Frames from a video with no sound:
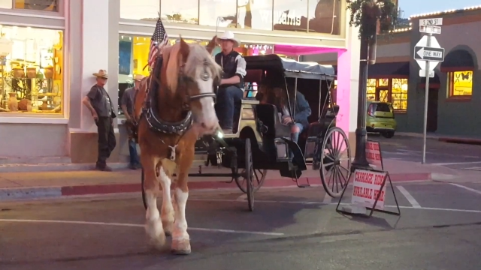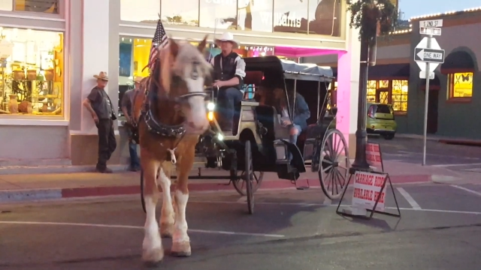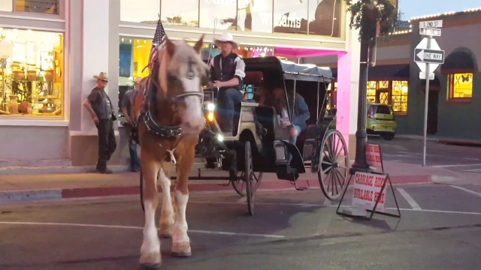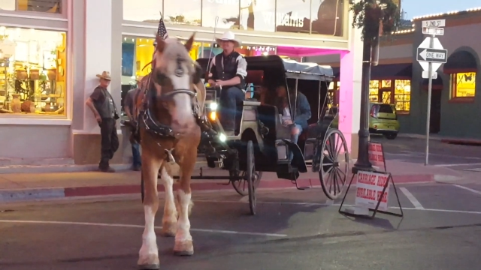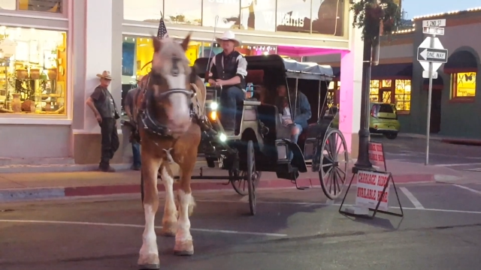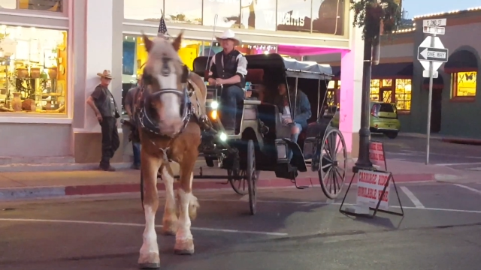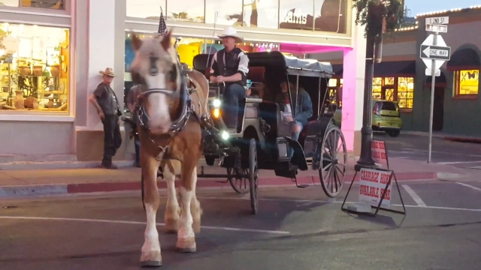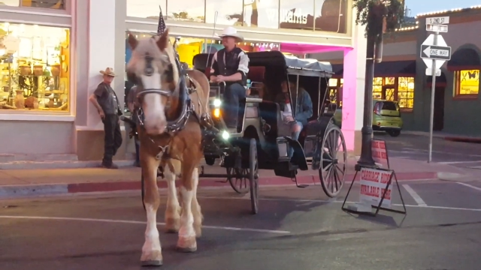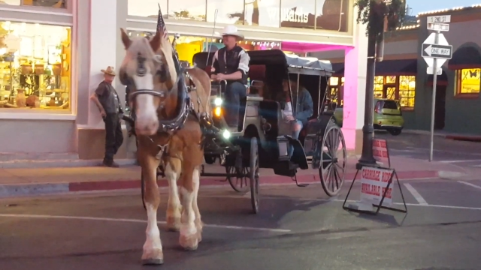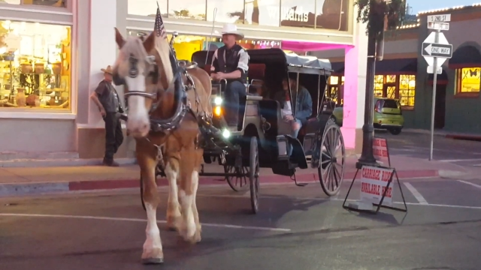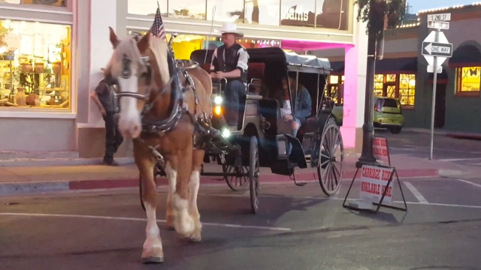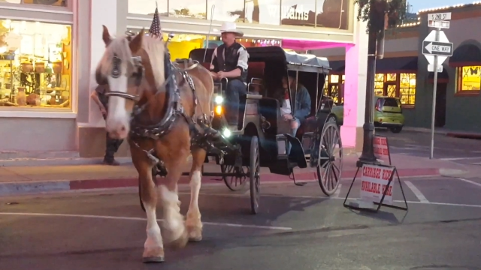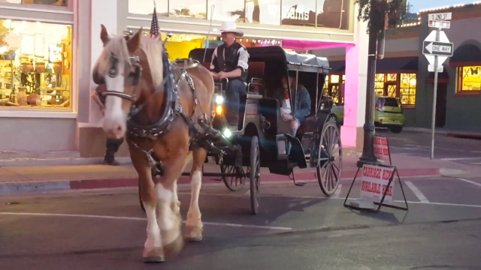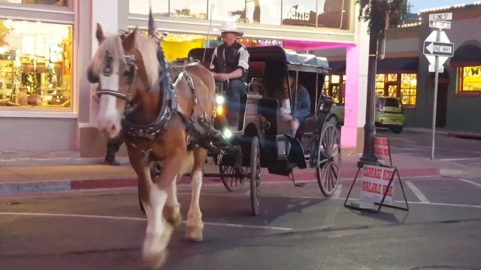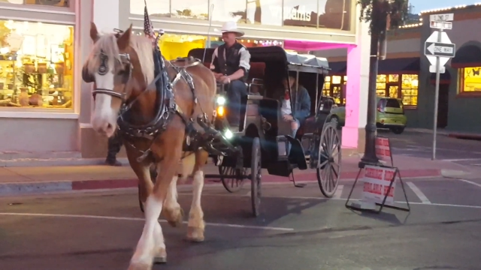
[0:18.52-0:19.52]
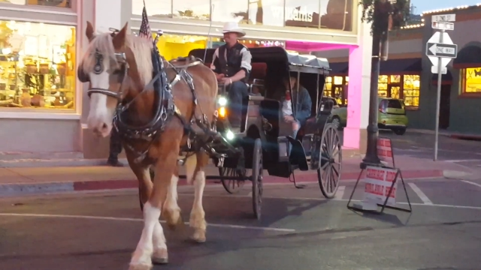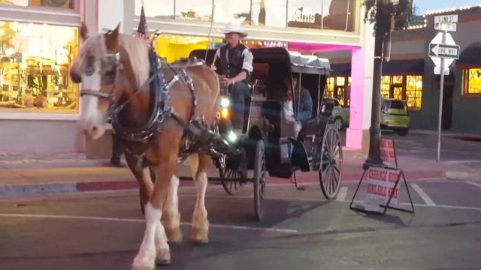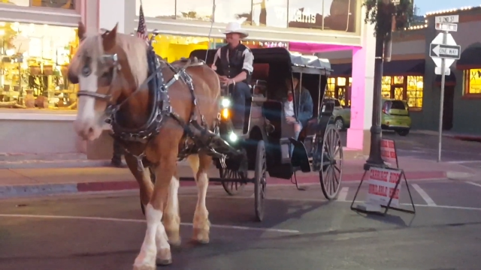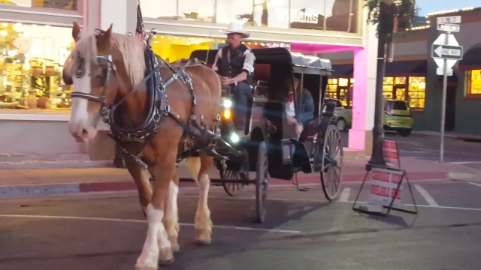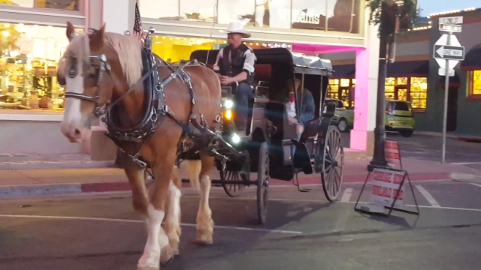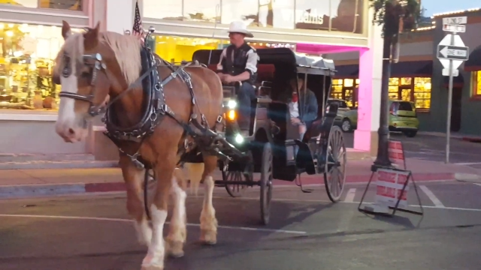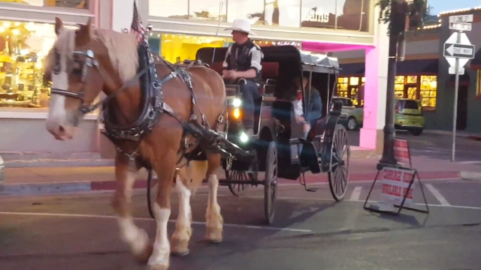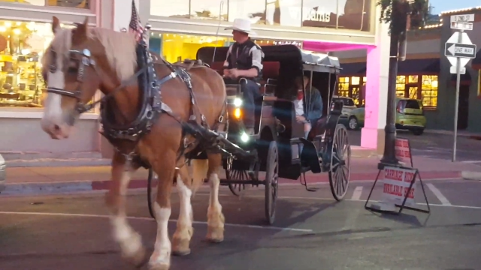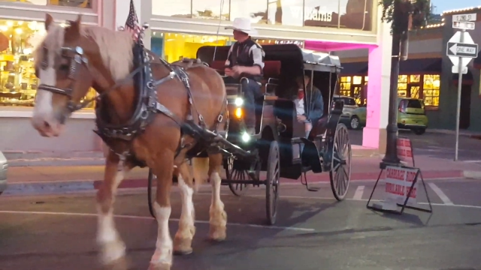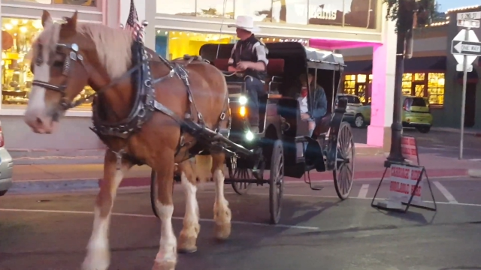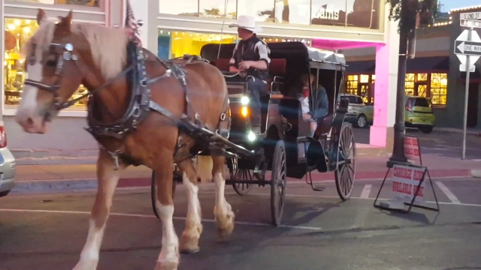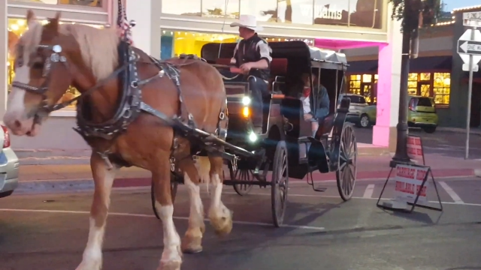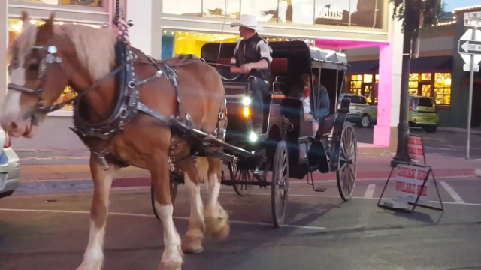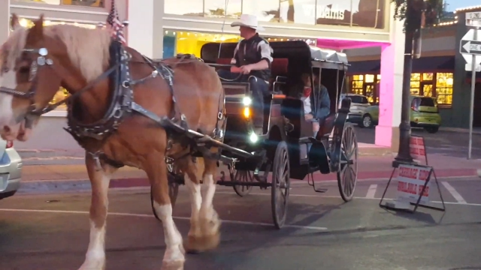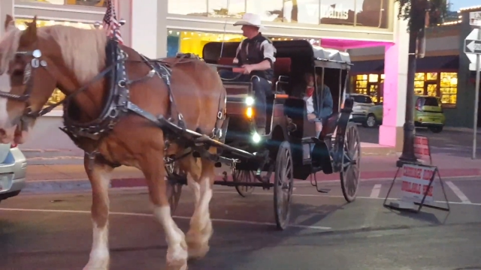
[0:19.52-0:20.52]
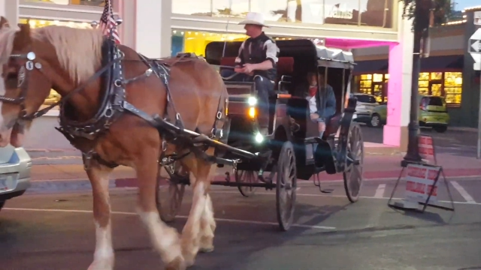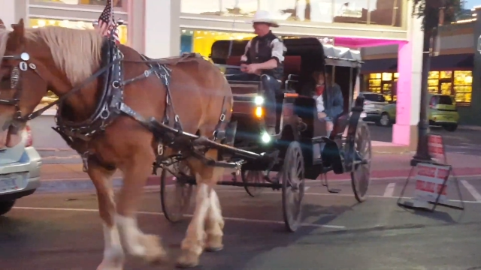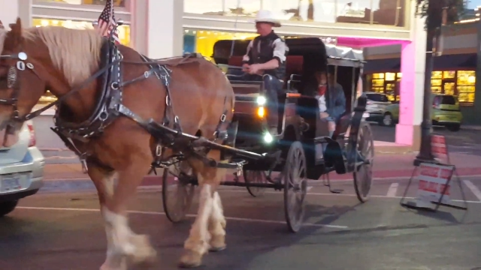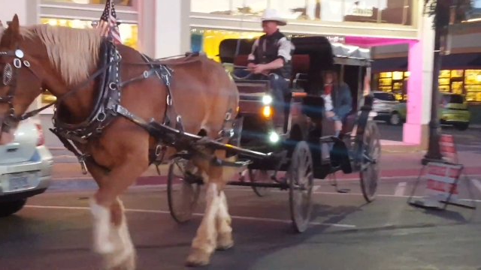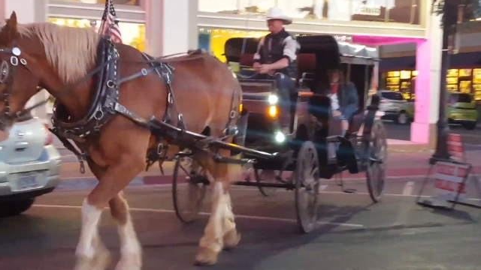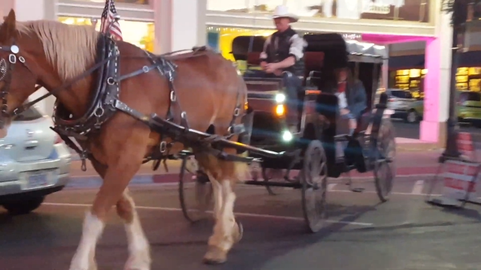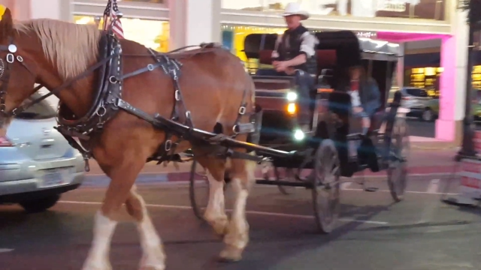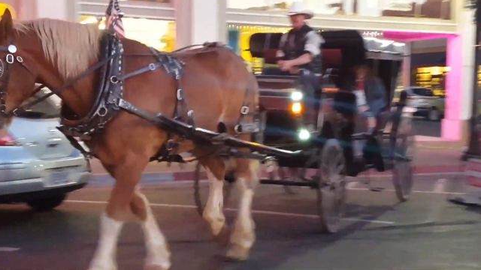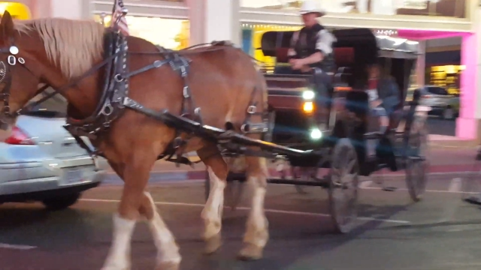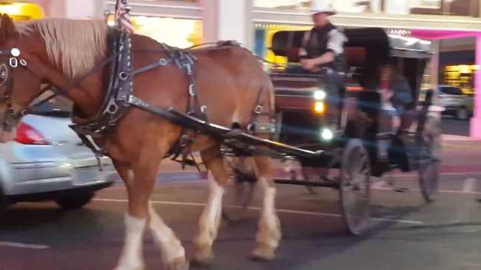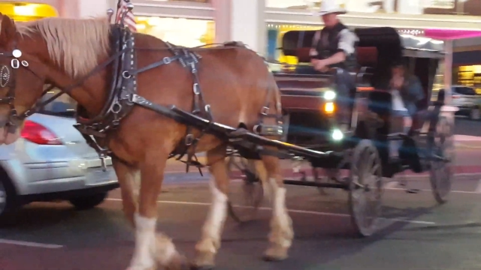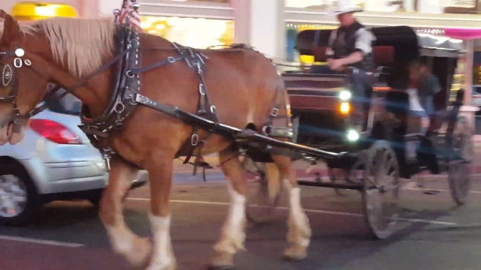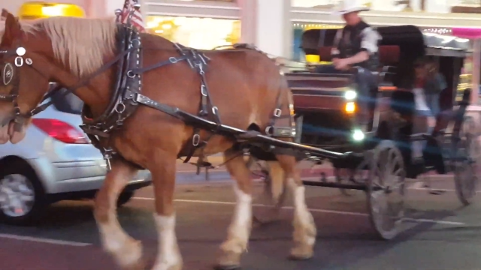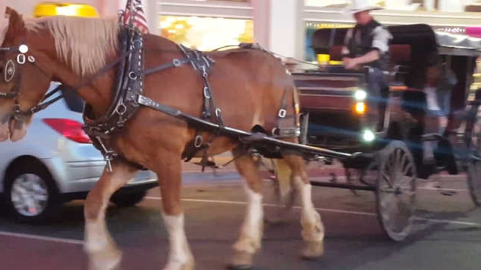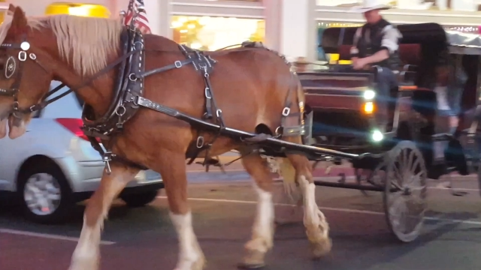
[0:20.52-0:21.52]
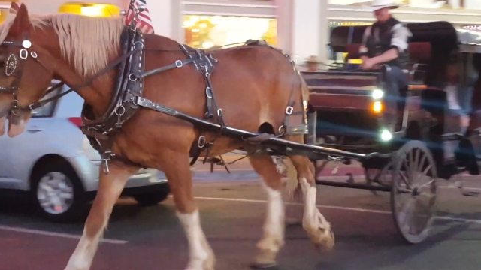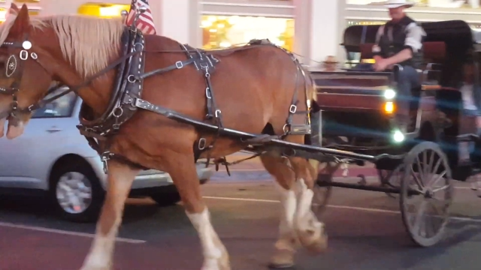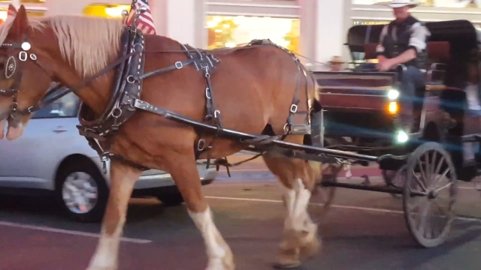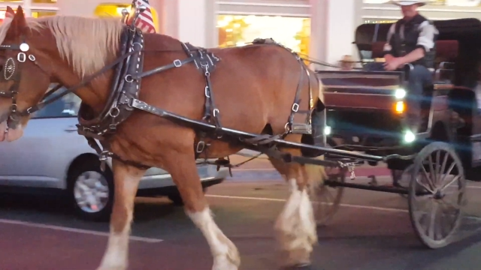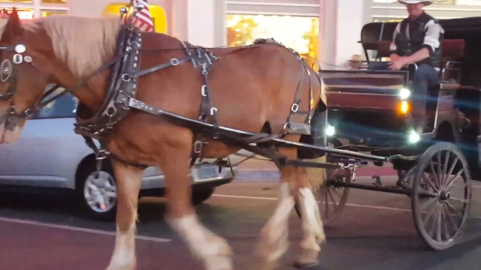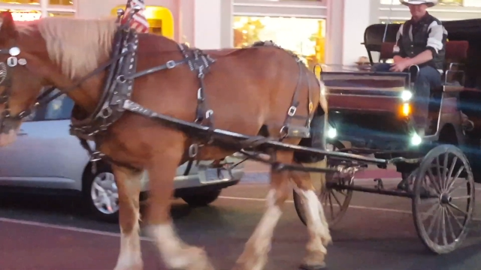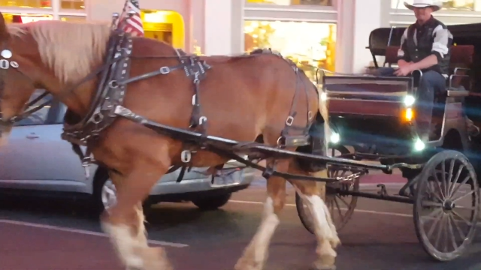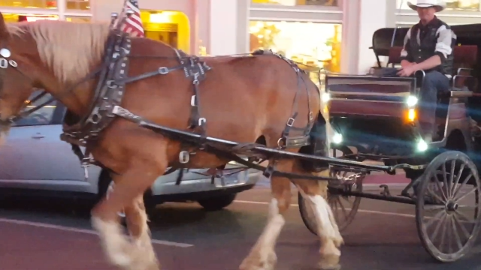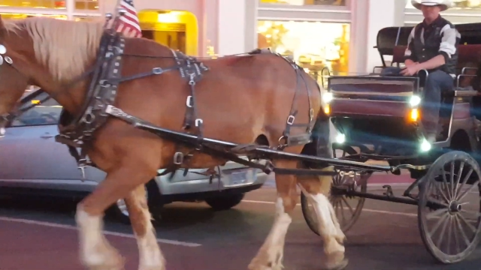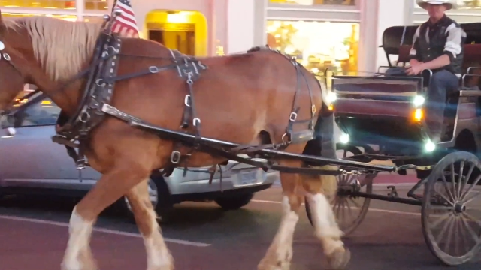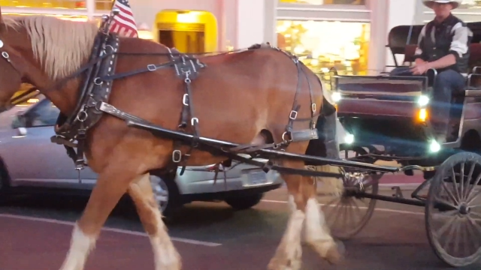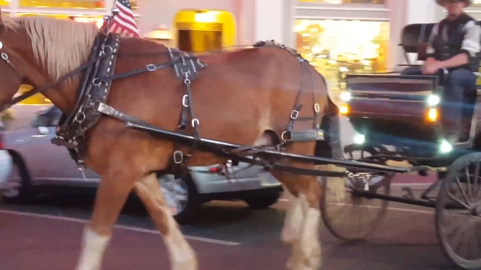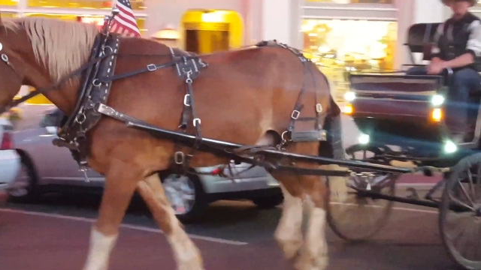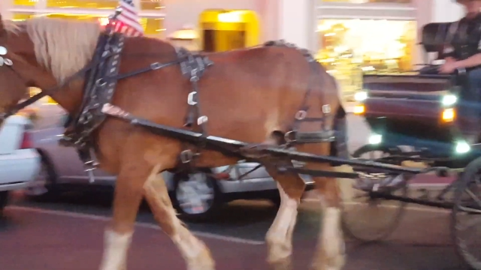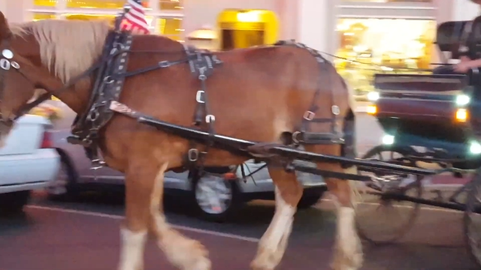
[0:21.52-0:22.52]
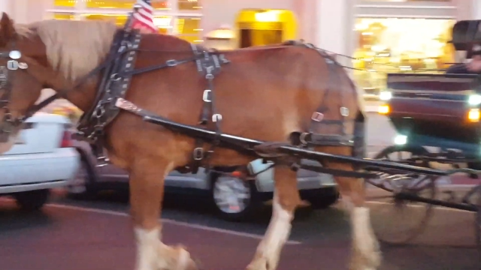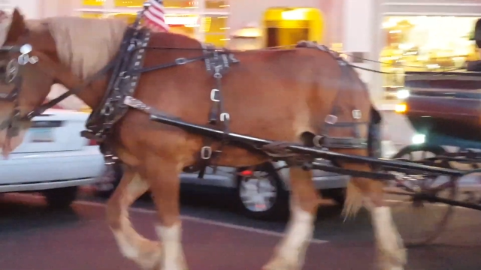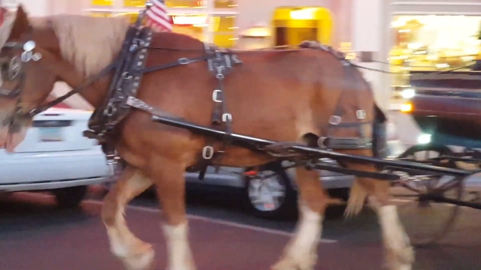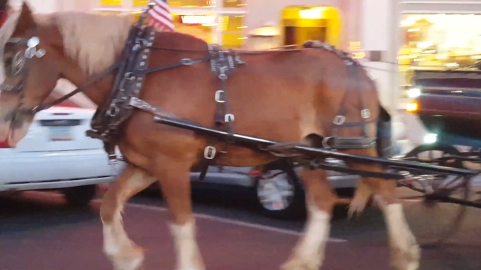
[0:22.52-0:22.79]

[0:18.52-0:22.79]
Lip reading: Nobody's mouth can be seen.